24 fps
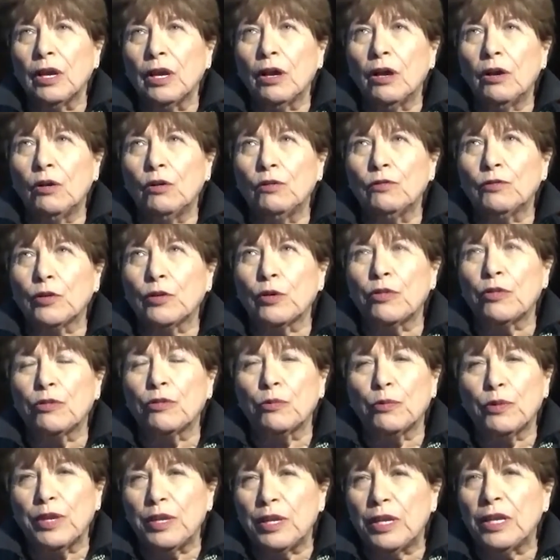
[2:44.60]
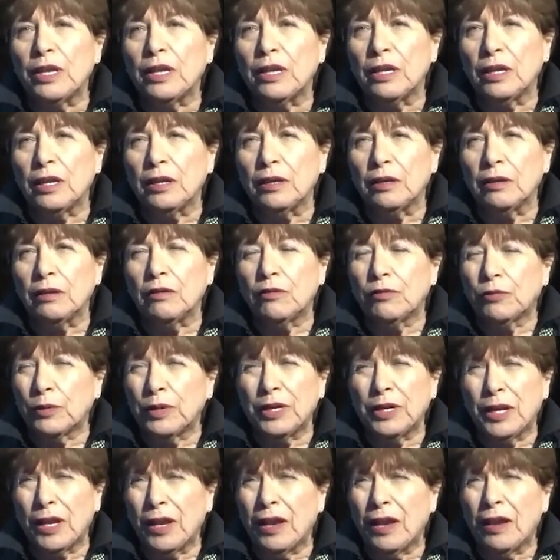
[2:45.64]

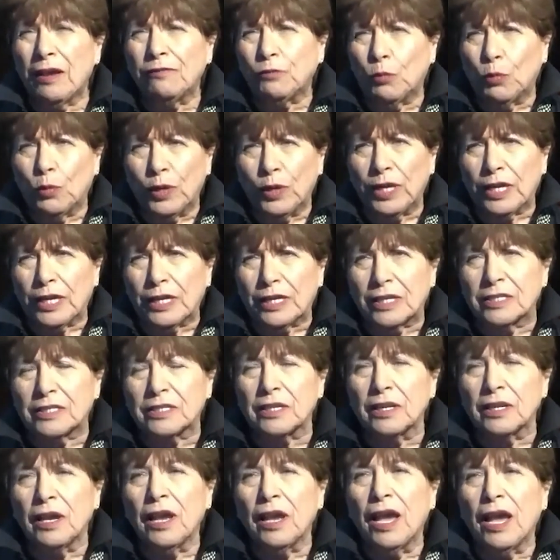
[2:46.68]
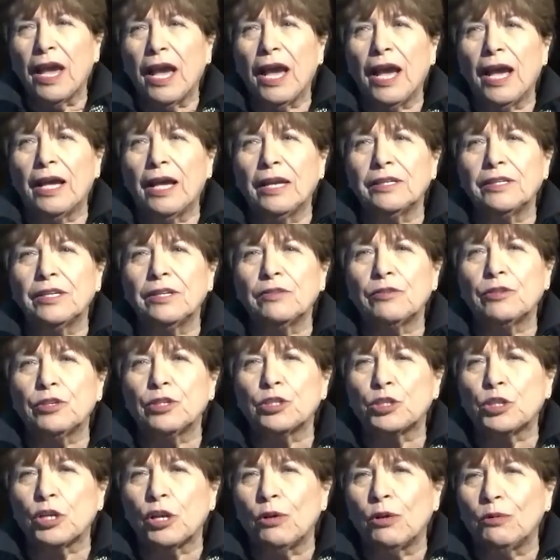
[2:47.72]
3.5 weeks. And the
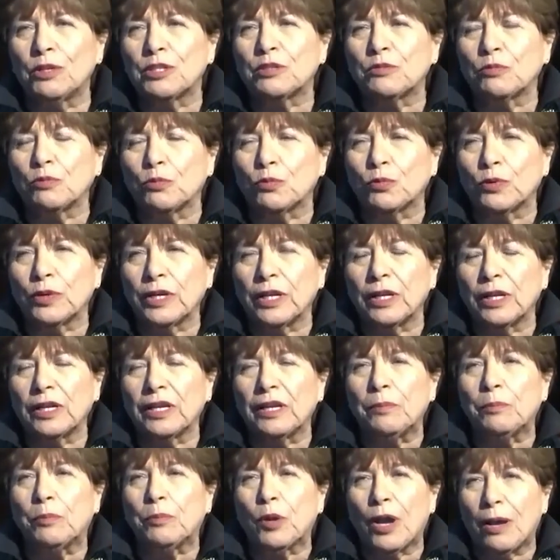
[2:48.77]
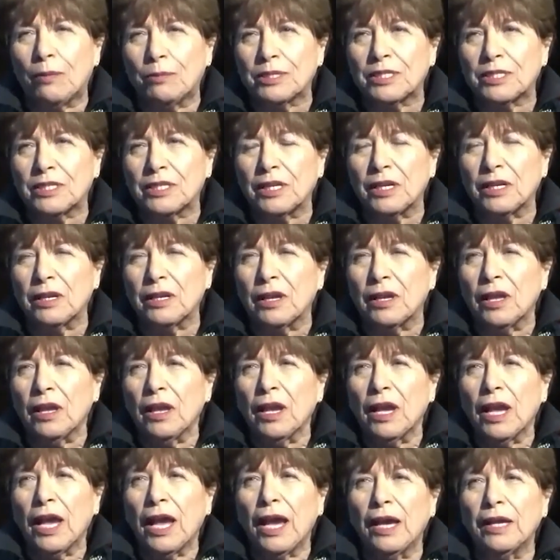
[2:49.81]
show was really promising.
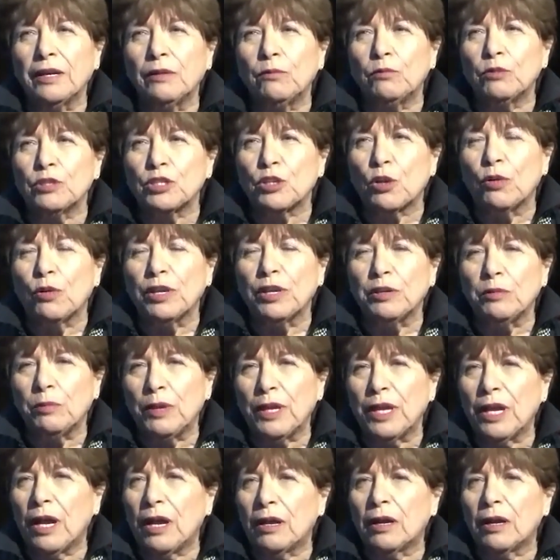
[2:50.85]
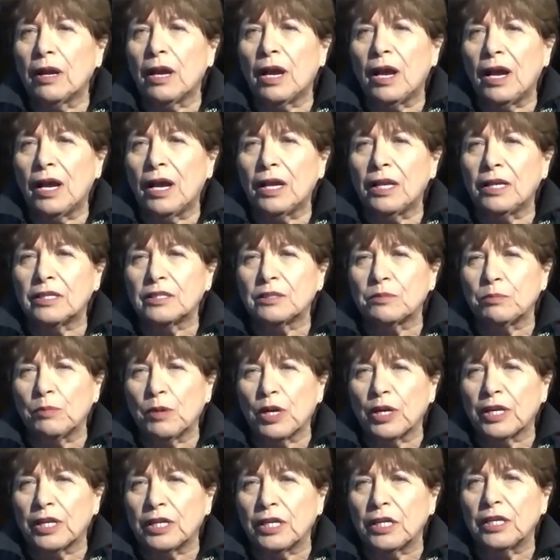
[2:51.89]
And it was going to be our highest
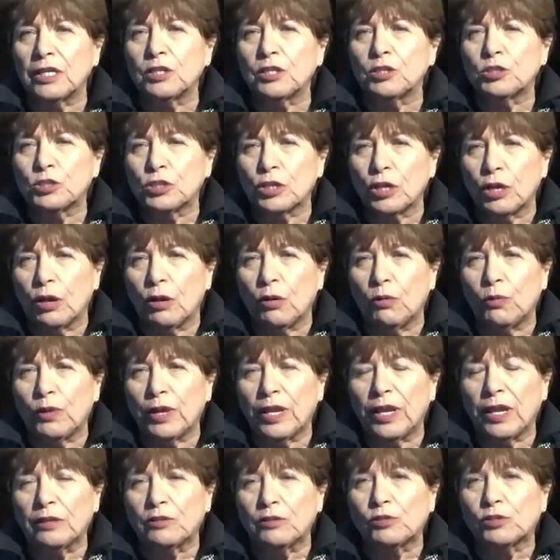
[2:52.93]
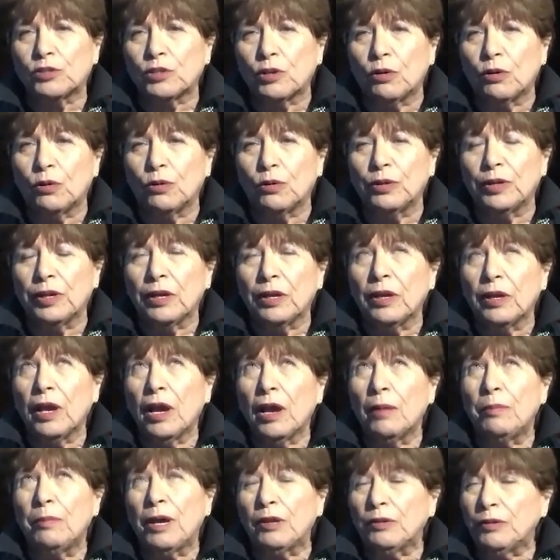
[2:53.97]
marketing show. We had sold
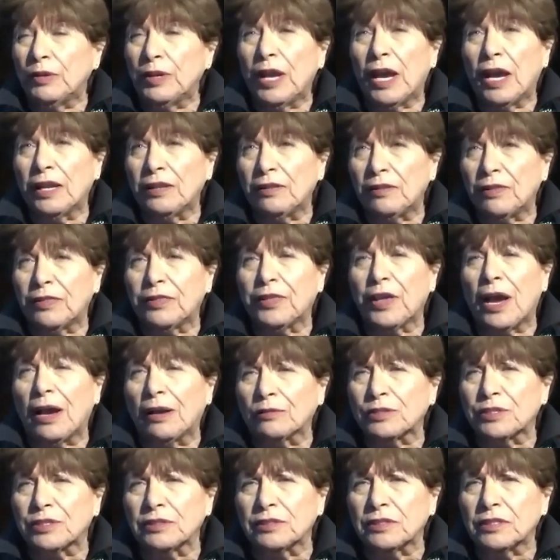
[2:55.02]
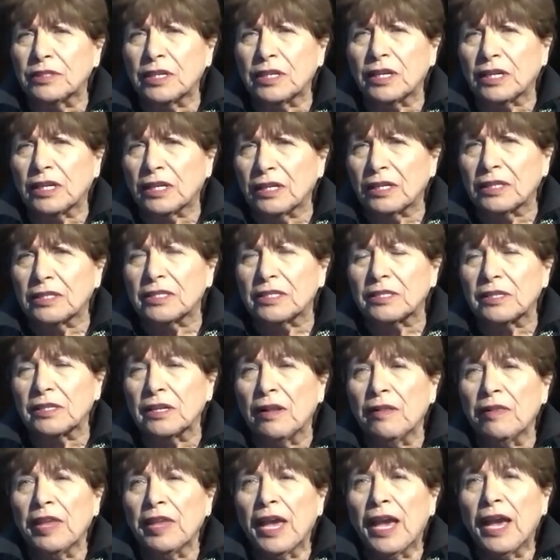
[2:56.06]
about 9,000 tickets.
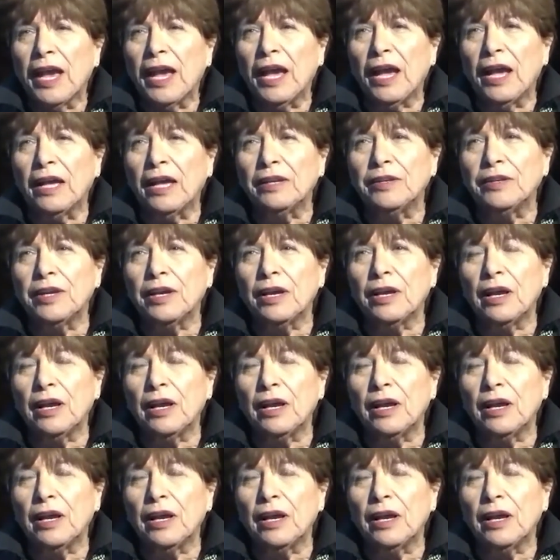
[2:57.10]
And